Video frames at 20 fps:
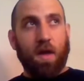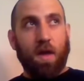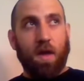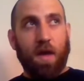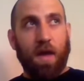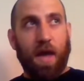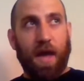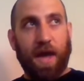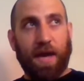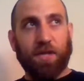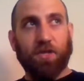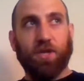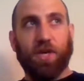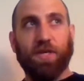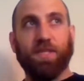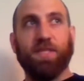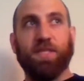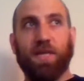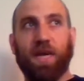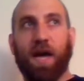
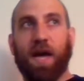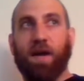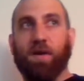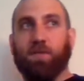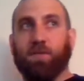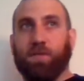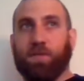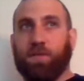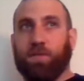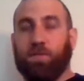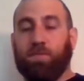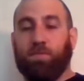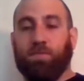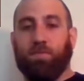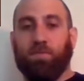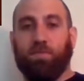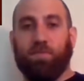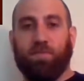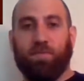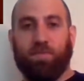AJ Styles
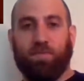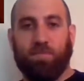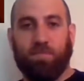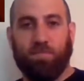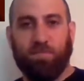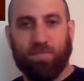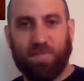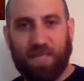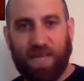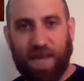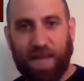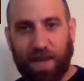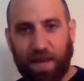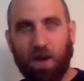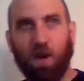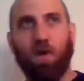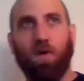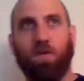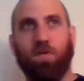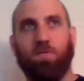taking
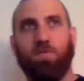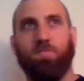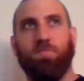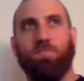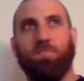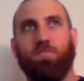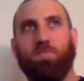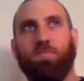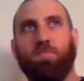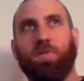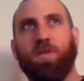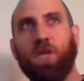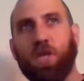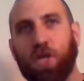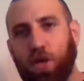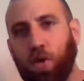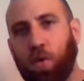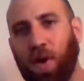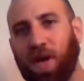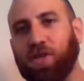on the
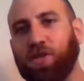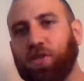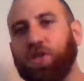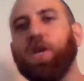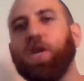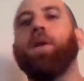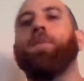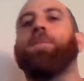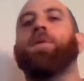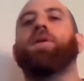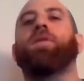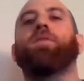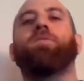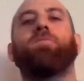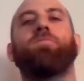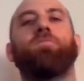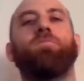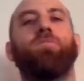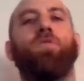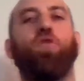U.S. champion,
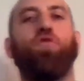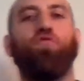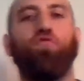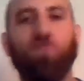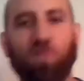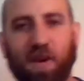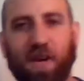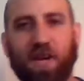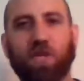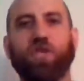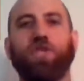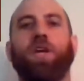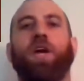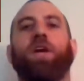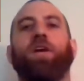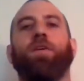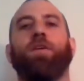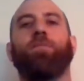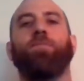Ricochet.